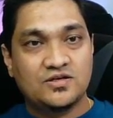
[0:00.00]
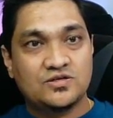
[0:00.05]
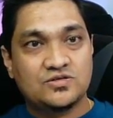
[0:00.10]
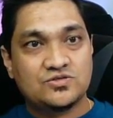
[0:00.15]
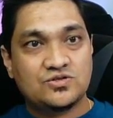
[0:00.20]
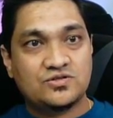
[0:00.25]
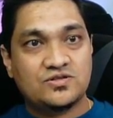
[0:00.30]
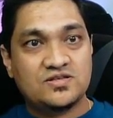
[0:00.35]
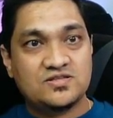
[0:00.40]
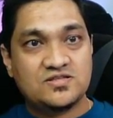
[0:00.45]

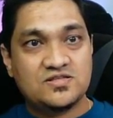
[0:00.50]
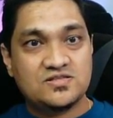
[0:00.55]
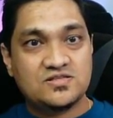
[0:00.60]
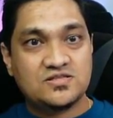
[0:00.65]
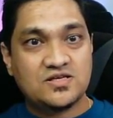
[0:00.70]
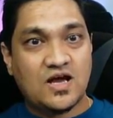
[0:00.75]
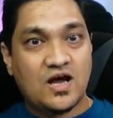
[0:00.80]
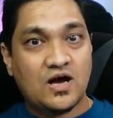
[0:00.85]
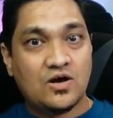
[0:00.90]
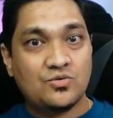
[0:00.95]
So this is
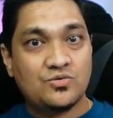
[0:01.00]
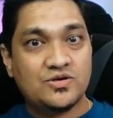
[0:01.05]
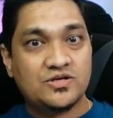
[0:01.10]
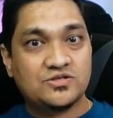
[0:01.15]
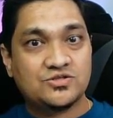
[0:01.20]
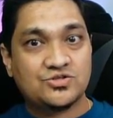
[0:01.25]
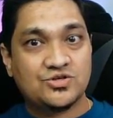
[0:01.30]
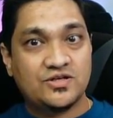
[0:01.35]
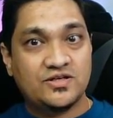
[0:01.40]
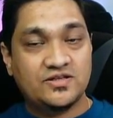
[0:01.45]
how
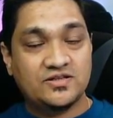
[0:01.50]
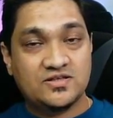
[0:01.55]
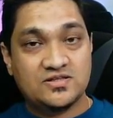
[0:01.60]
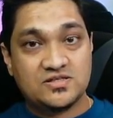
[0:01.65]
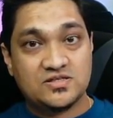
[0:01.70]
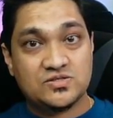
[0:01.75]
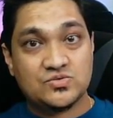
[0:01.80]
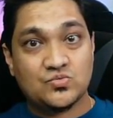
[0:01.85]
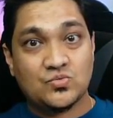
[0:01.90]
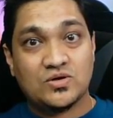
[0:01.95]
actually this
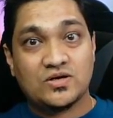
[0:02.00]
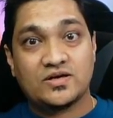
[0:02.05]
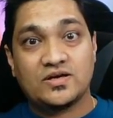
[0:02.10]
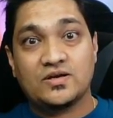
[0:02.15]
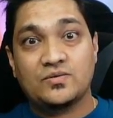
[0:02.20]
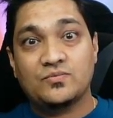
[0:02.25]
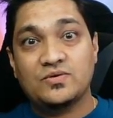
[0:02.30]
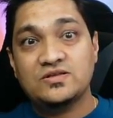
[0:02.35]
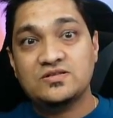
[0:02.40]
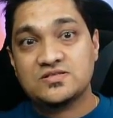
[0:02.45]
is
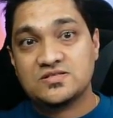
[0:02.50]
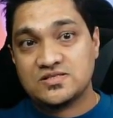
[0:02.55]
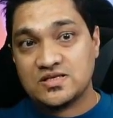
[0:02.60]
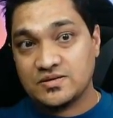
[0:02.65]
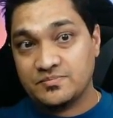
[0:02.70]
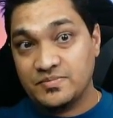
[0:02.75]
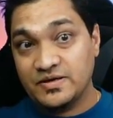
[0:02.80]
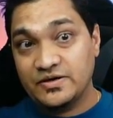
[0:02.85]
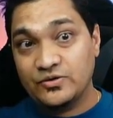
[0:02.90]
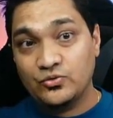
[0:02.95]
working with
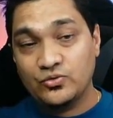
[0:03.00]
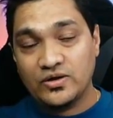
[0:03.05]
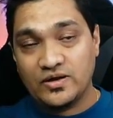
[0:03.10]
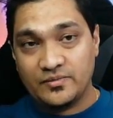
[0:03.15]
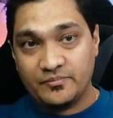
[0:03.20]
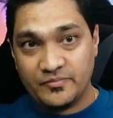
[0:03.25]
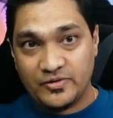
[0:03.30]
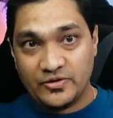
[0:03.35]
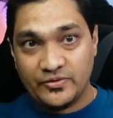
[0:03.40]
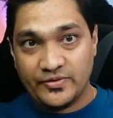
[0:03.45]

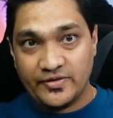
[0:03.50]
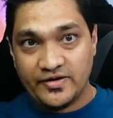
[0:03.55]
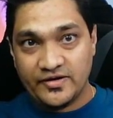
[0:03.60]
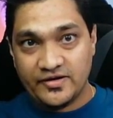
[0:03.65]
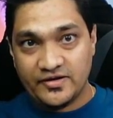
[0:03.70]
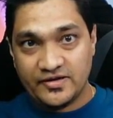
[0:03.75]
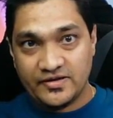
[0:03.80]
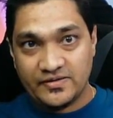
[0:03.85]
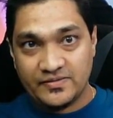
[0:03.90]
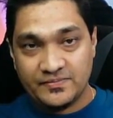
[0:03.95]

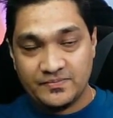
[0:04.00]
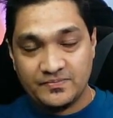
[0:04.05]
Zigbee2MQTT.